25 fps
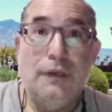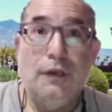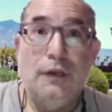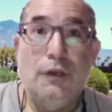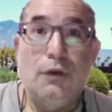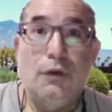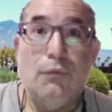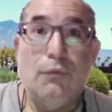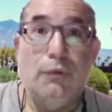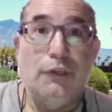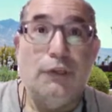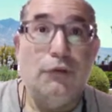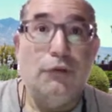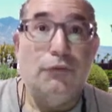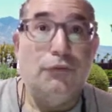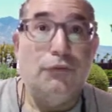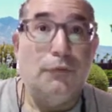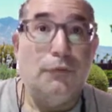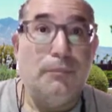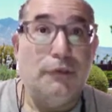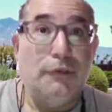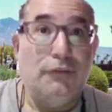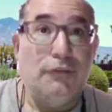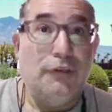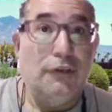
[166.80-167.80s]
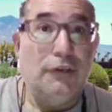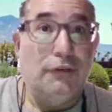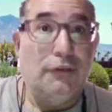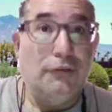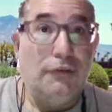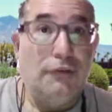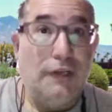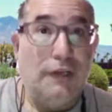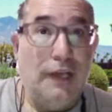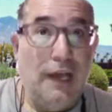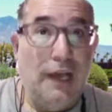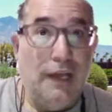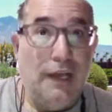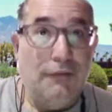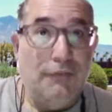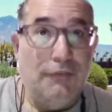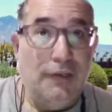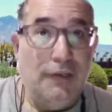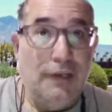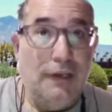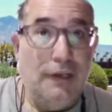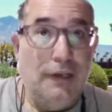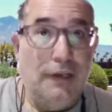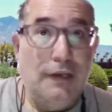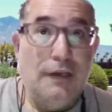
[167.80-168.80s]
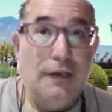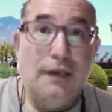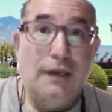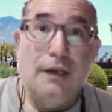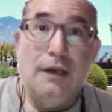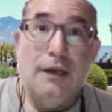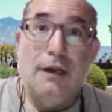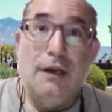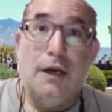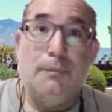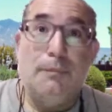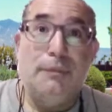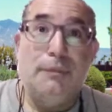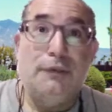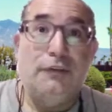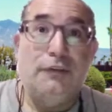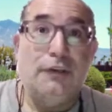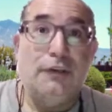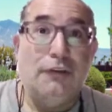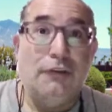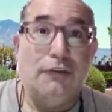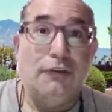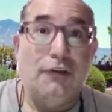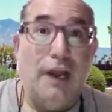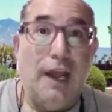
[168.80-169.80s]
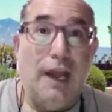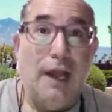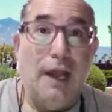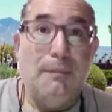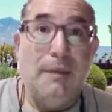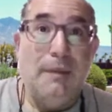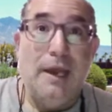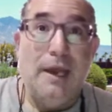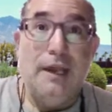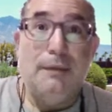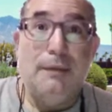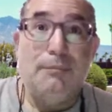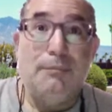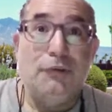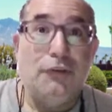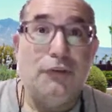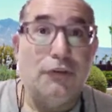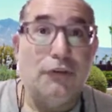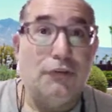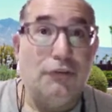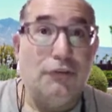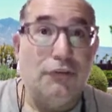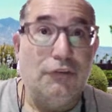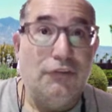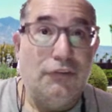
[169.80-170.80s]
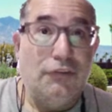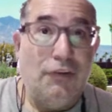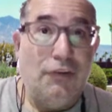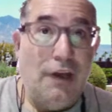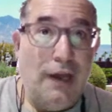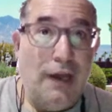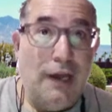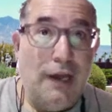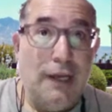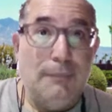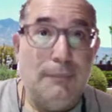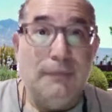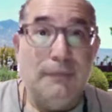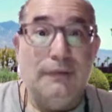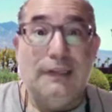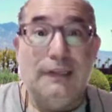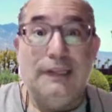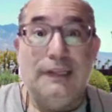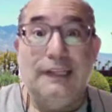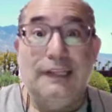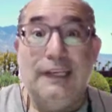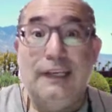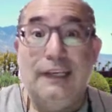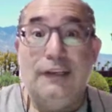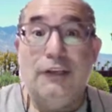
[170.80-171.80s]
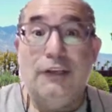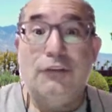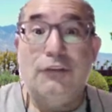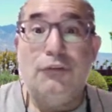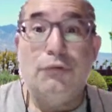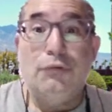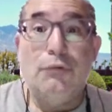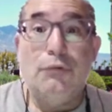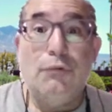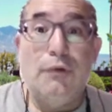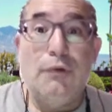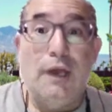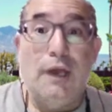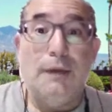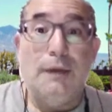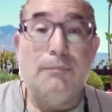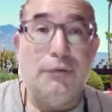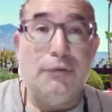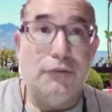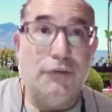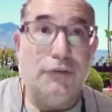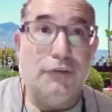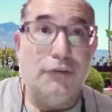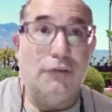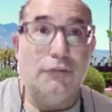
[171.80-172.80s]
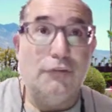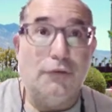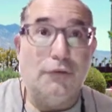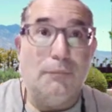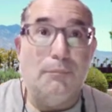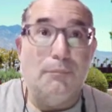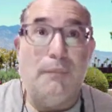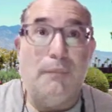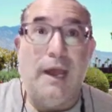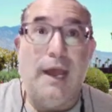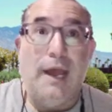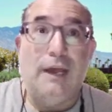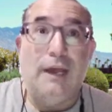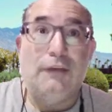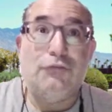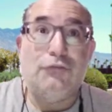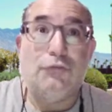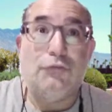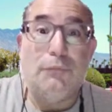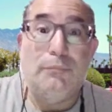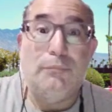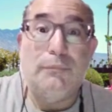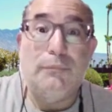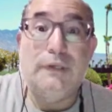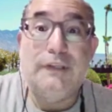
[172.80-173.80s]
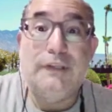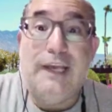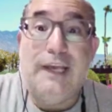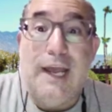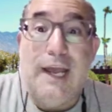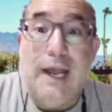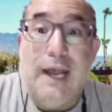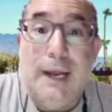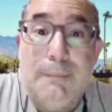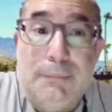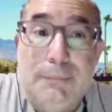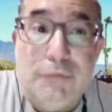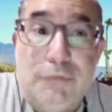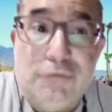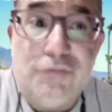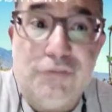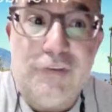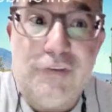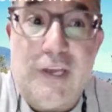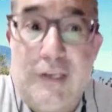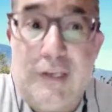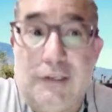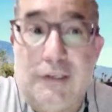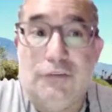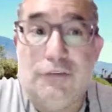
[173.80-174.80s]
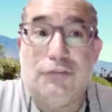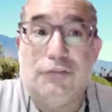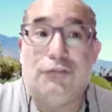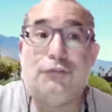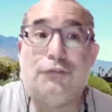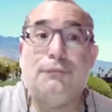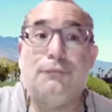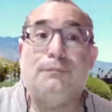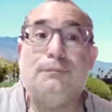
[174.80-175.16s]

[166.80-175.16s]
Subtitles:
We used a particular kV, a particular MA, particular time, leading to a particular mass or milliampere seconds.